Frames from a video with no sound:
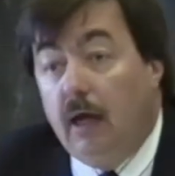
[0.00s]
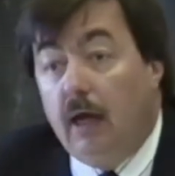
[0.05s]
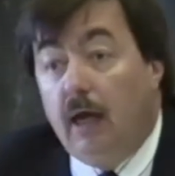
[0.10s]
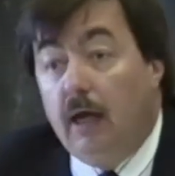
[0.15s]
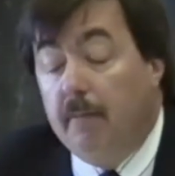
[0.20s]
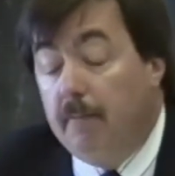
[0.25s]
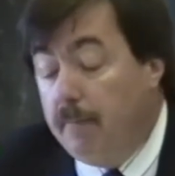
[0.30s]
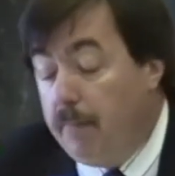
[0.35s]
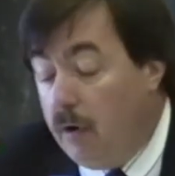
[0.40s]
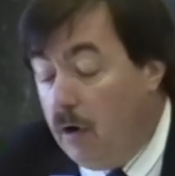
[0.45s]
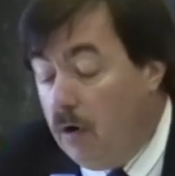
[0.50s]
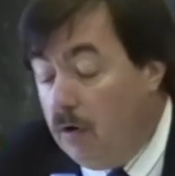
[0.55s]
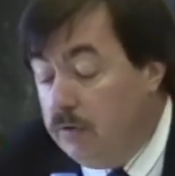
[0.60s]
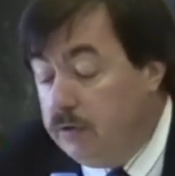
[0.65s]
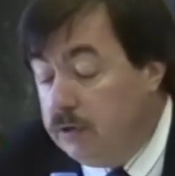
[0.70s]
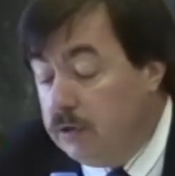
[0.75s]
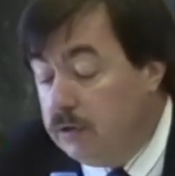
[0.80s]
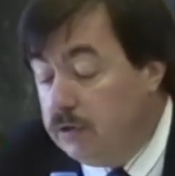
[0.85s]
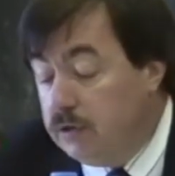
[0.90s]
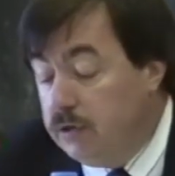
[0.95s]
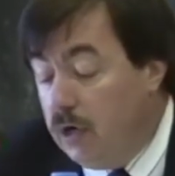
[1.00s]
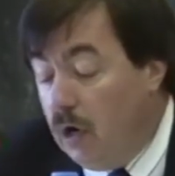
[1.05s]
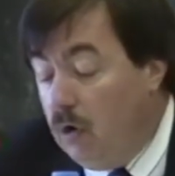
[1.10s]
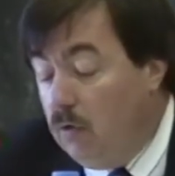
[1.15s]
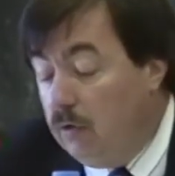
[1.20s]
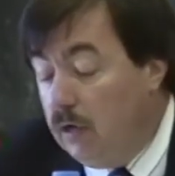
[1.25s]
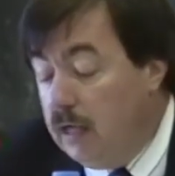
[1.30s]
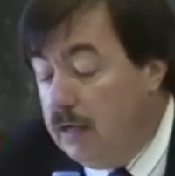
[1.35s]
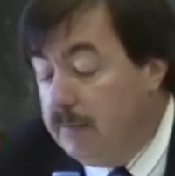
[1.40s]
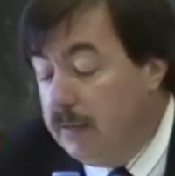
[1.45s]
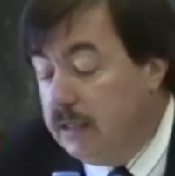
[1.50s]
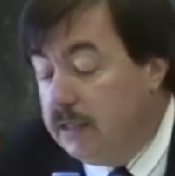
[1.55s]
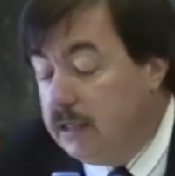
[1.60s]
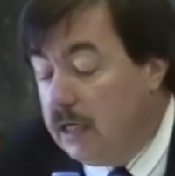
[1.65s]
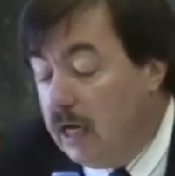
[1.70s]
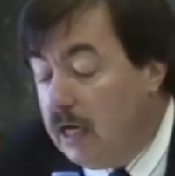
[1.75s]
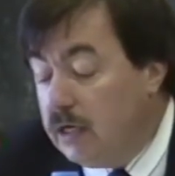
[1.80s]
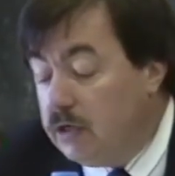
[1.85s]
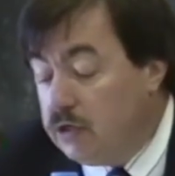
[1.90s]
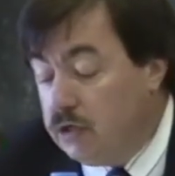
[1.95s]
imposes no
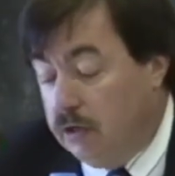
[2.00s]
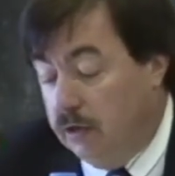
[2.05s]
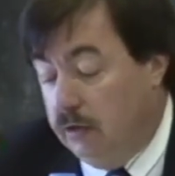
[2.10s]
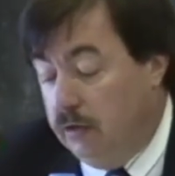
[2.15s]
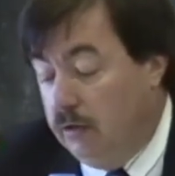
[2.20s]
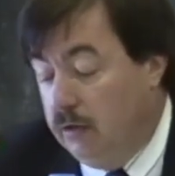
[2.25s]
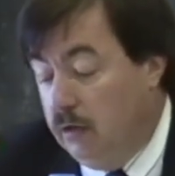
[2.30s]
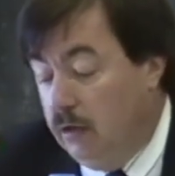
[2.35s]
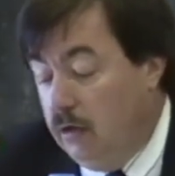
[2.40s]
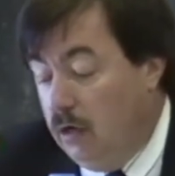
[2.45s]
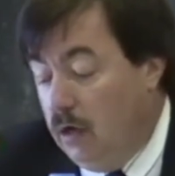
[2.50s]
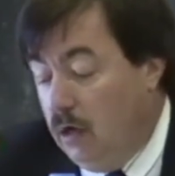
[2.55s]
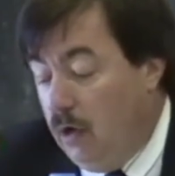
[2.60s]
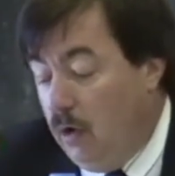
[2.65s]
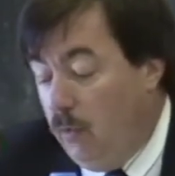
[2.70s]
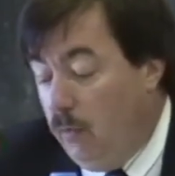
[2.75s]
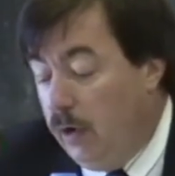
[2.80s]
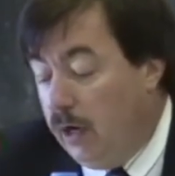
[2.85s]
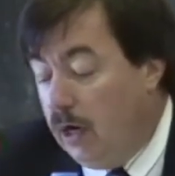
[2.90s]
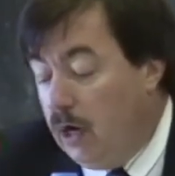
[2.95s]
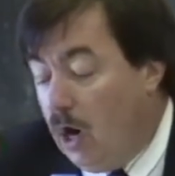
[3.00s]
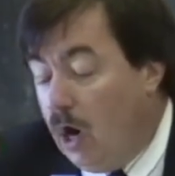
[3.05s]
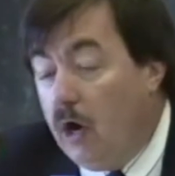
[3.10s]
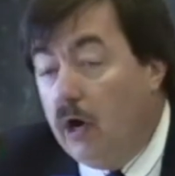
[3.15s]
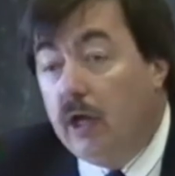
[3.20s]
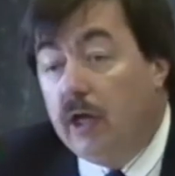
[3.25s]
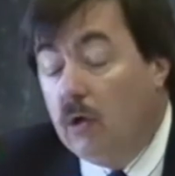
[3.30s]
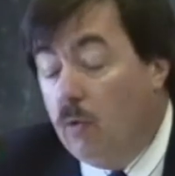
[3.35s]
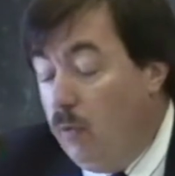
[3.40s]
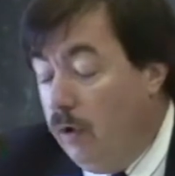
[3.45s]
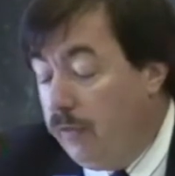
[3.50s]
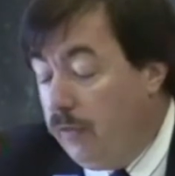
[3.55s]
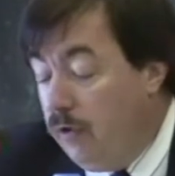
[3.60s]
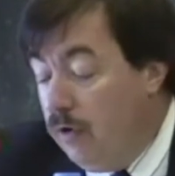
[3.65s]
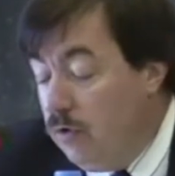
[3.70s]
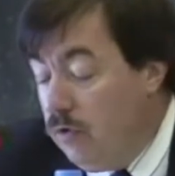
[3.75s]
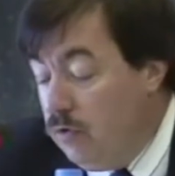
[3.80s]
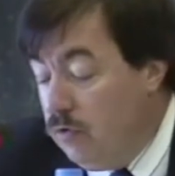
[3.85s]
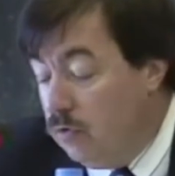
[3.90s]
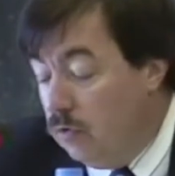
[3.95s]
limitation regarding with
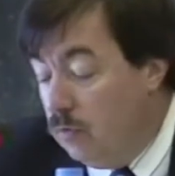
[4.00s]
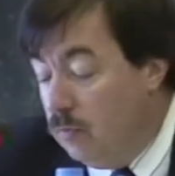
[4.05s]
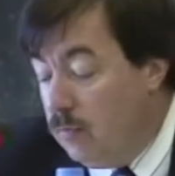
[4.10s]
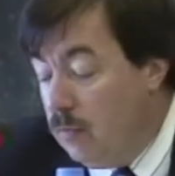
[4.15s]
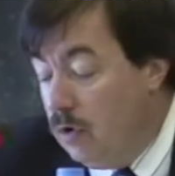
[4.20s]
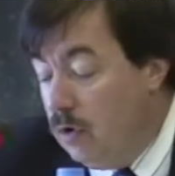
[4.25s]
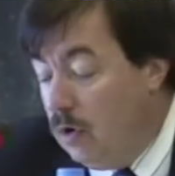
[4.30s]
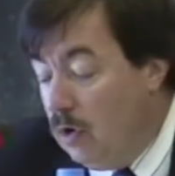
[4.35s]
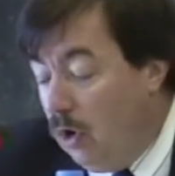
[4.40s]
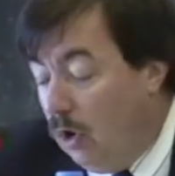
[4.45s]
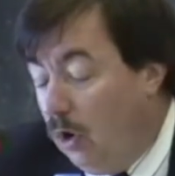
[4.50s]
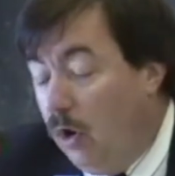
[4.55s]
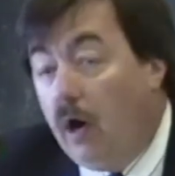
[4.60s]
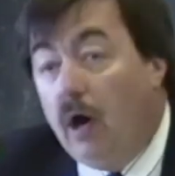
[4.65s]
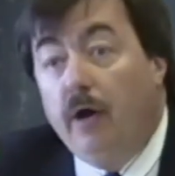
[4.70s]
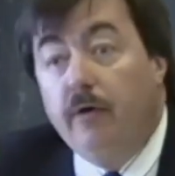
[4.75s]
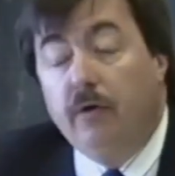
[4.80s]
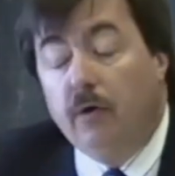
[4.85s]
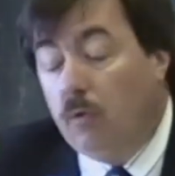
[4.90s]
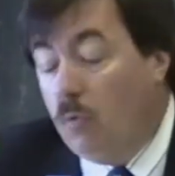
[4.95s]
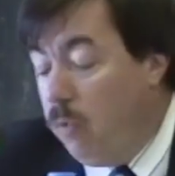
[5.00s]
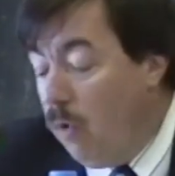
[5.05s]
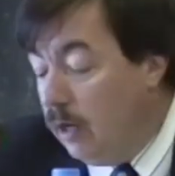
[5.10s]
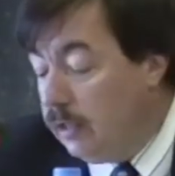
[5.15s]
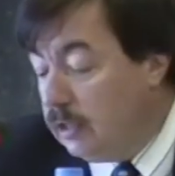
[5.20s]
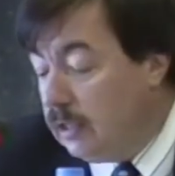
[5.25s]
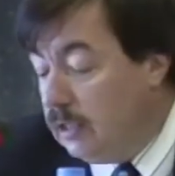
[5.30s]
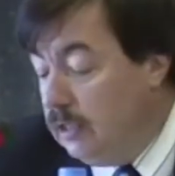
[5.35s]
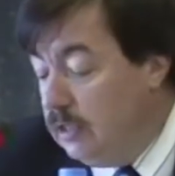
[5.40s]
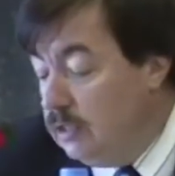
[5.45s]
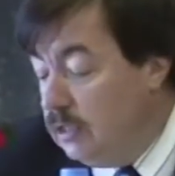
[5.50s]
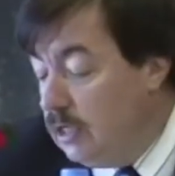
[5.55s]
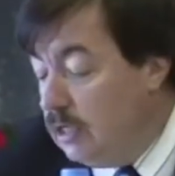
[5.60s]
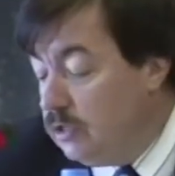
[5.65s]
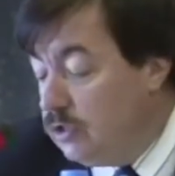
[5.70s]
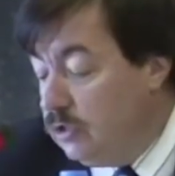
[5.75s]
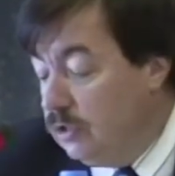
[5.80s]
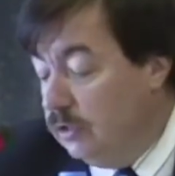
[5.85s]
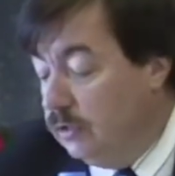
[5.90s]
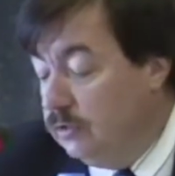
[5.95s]
whom or under what
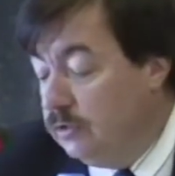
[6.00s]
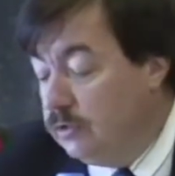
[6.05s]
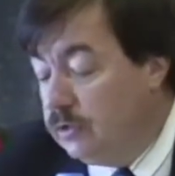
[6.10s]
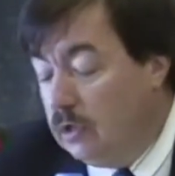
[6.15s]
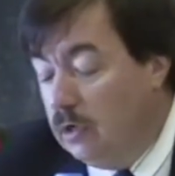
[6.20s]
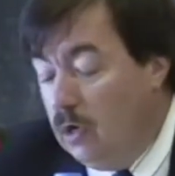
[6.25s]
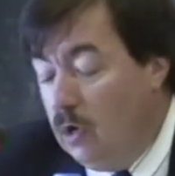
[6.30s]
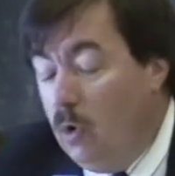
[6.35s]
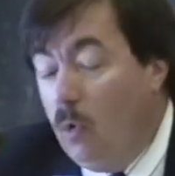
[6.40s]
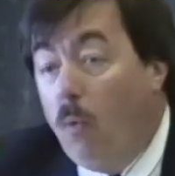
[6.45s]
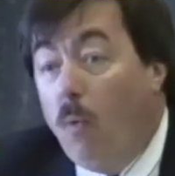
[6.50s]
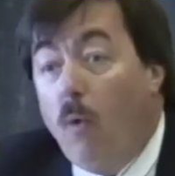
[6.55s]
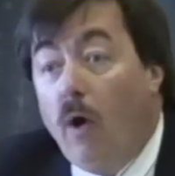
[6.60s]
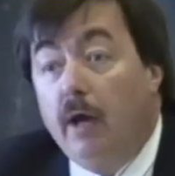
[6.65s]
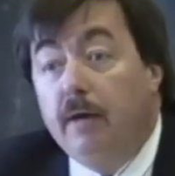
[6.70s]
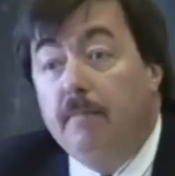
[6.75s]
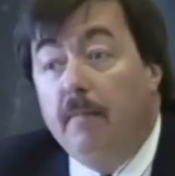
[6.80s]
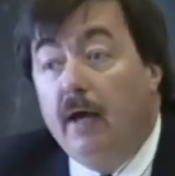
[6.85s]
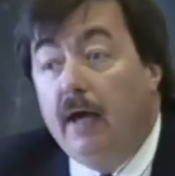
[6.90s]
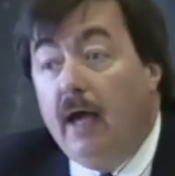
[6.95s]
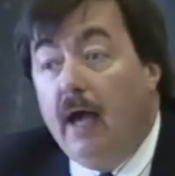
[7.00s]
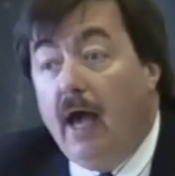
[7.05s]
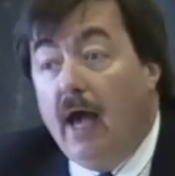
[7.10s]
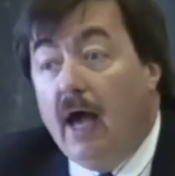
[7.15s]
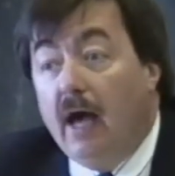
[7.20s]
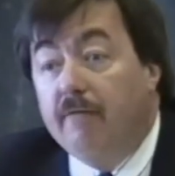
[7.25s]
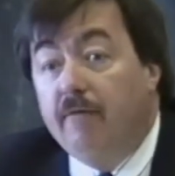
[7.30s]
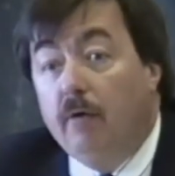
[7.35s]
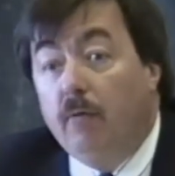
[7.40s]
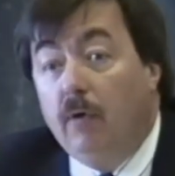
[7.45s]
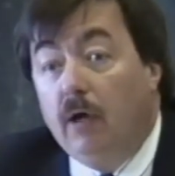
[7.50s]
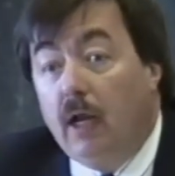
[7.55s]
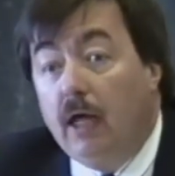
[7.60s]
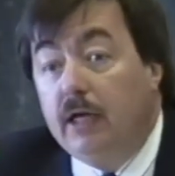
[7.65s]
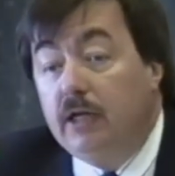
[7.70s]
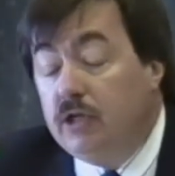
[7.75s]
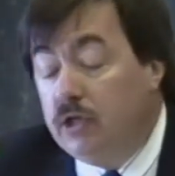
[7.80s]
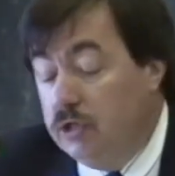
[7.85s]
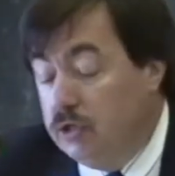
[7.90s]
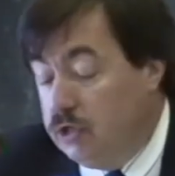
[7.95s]
conditions one may have a
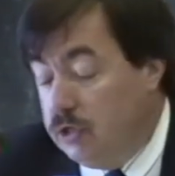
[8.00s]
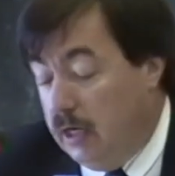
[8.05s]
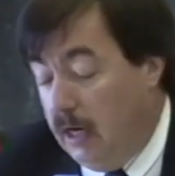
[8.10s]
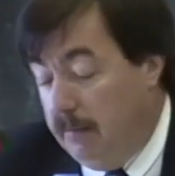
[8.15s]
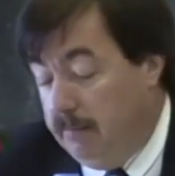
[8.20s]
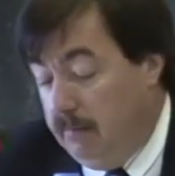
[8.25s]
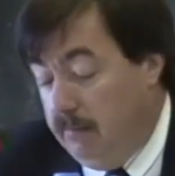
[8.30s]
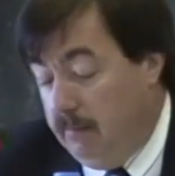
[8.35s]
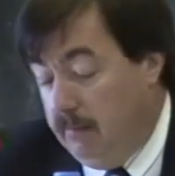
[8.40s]
relationship.